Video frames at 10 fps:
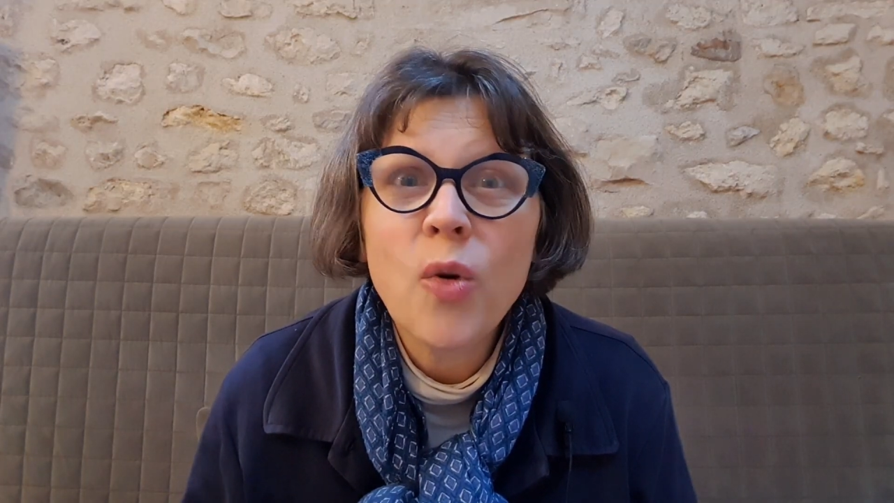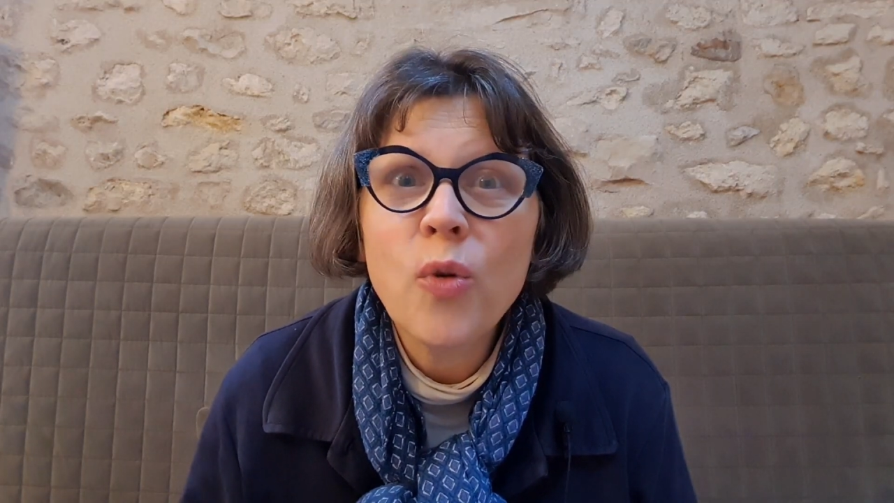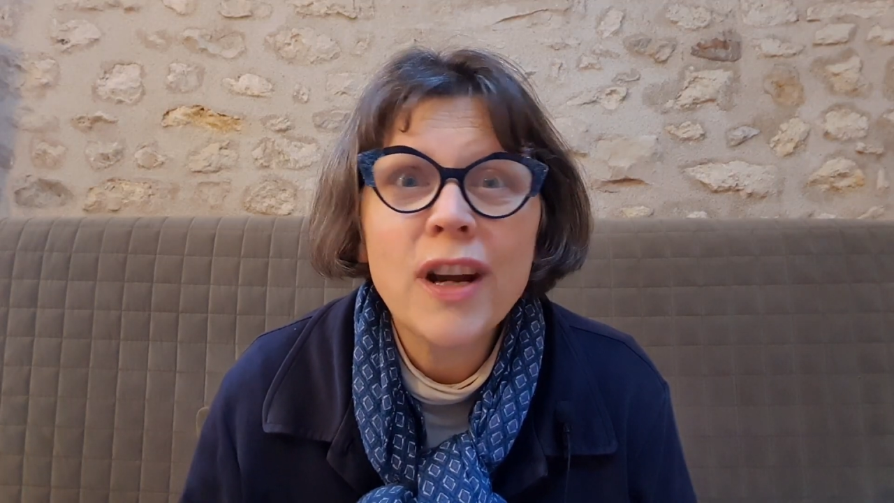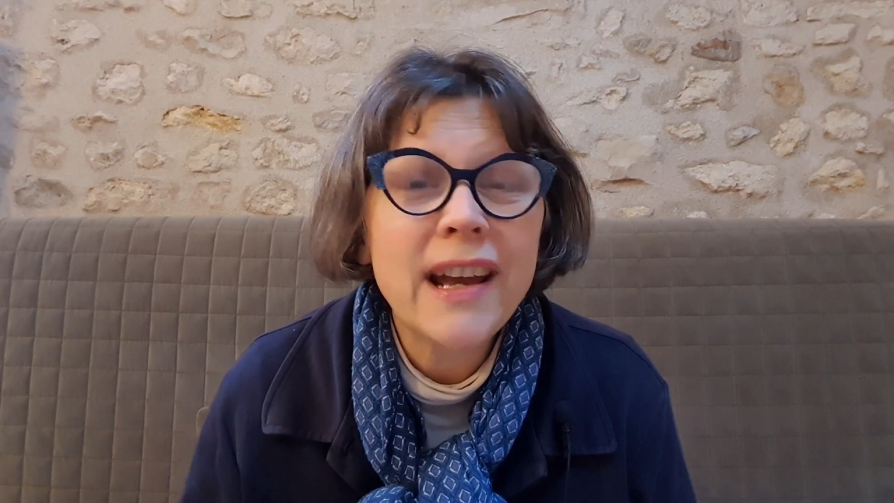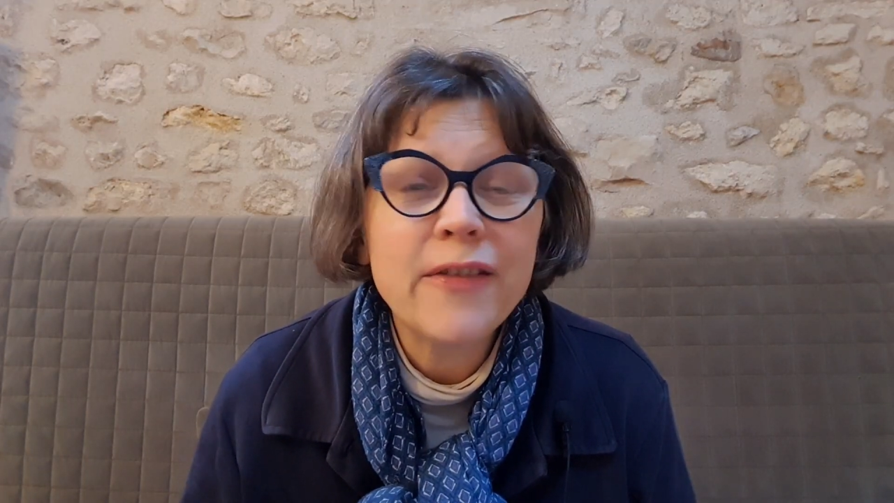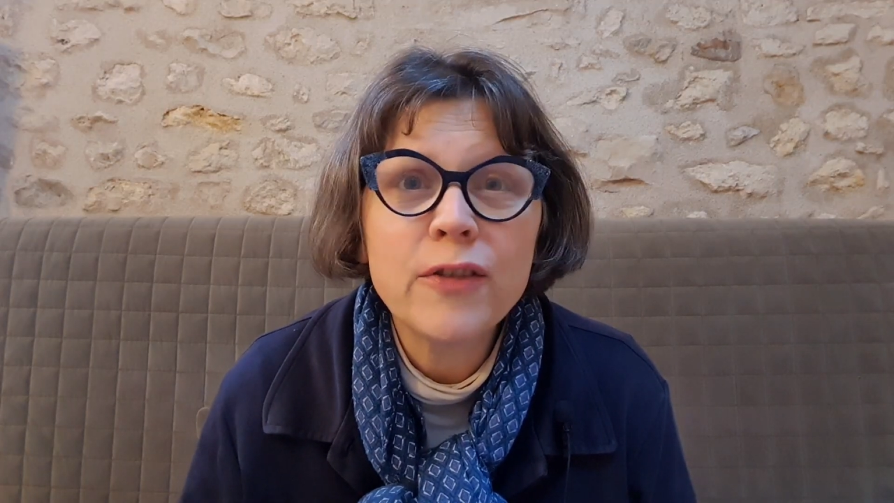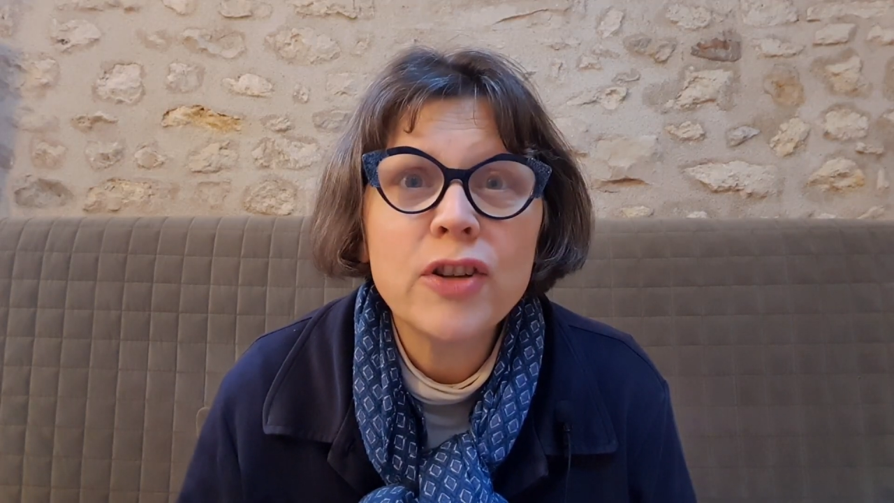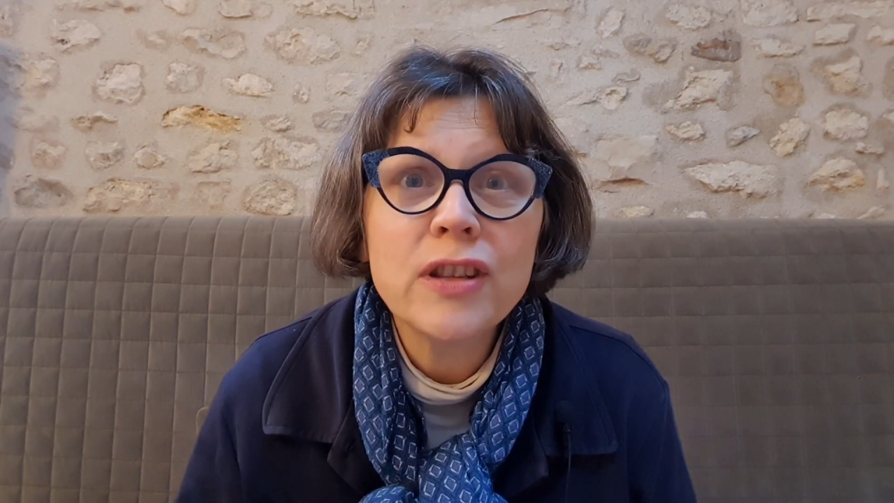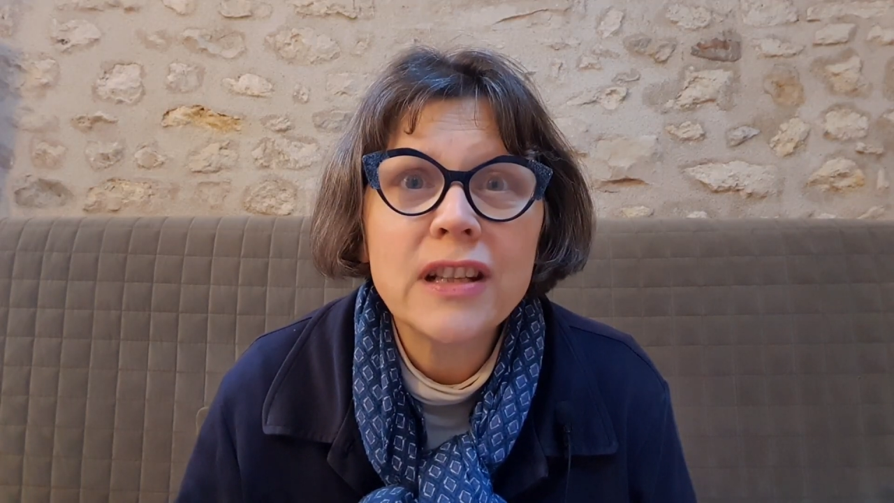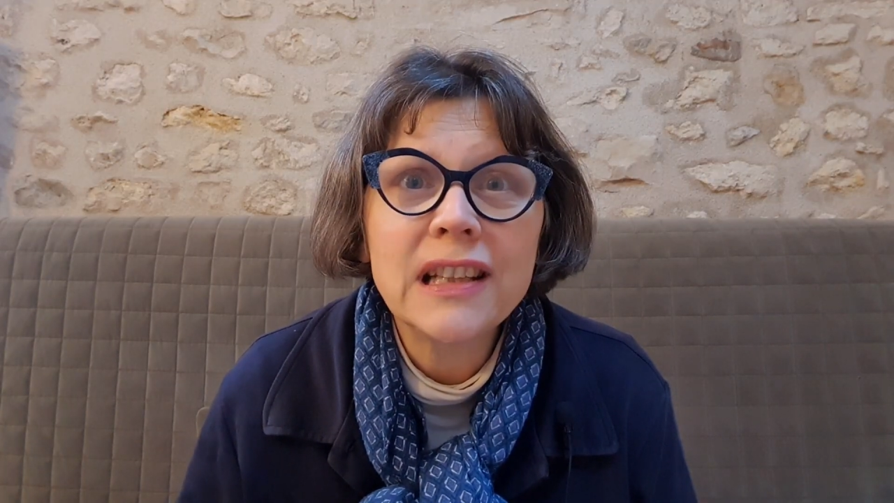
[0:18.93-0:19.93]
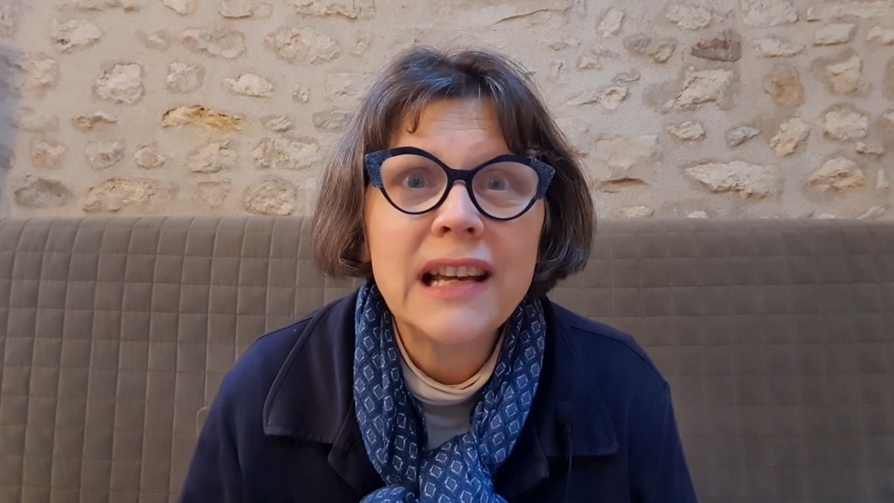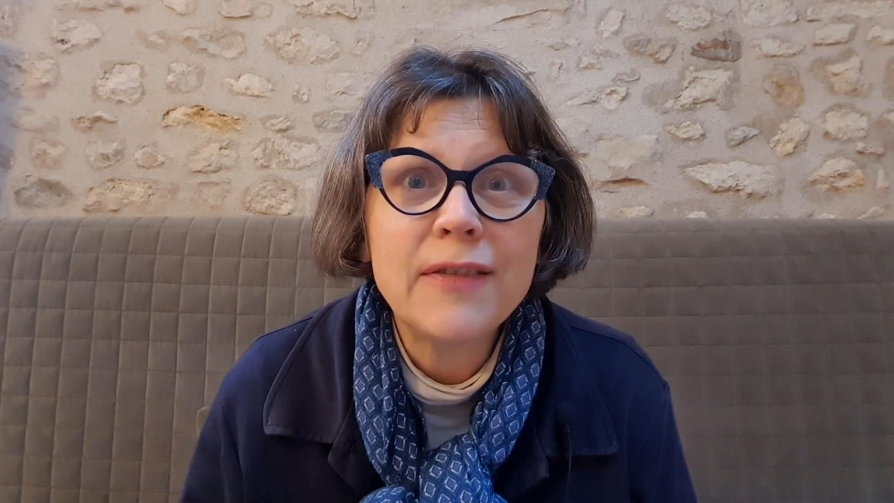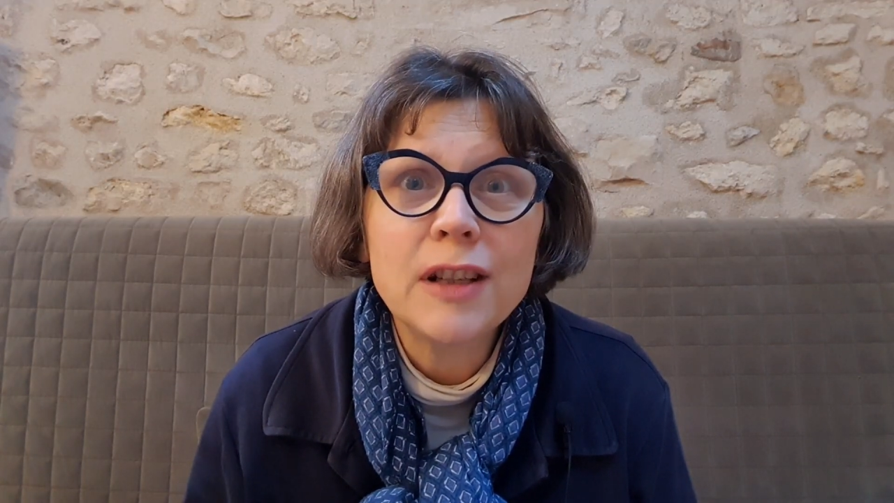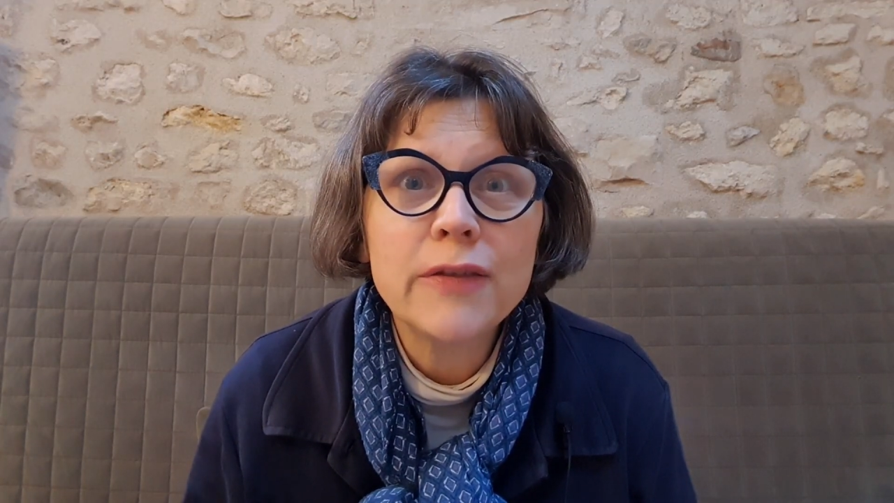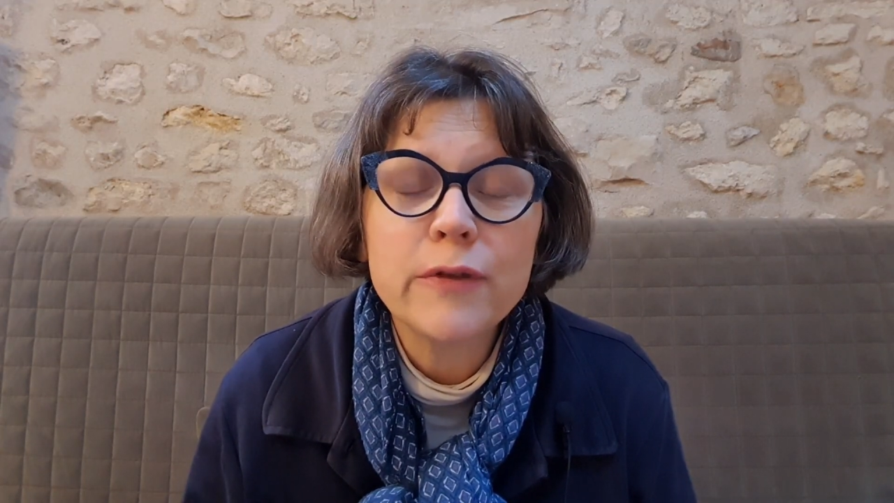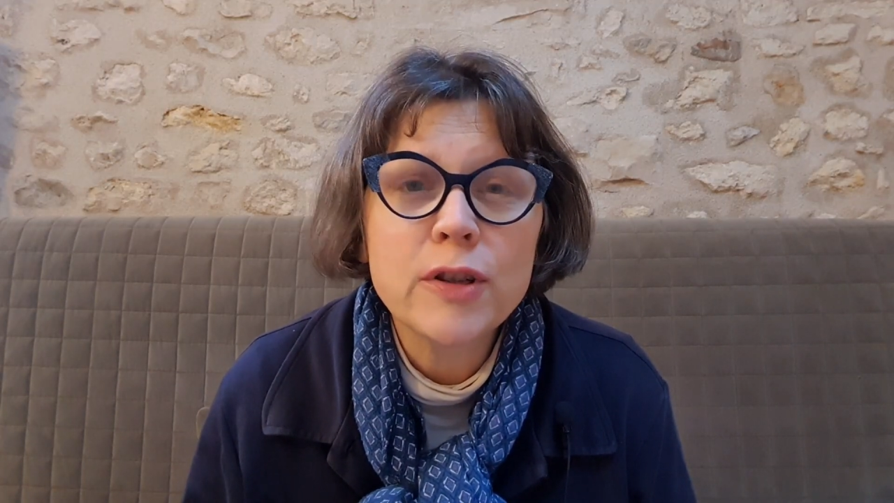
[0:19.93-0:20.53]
whatever the level of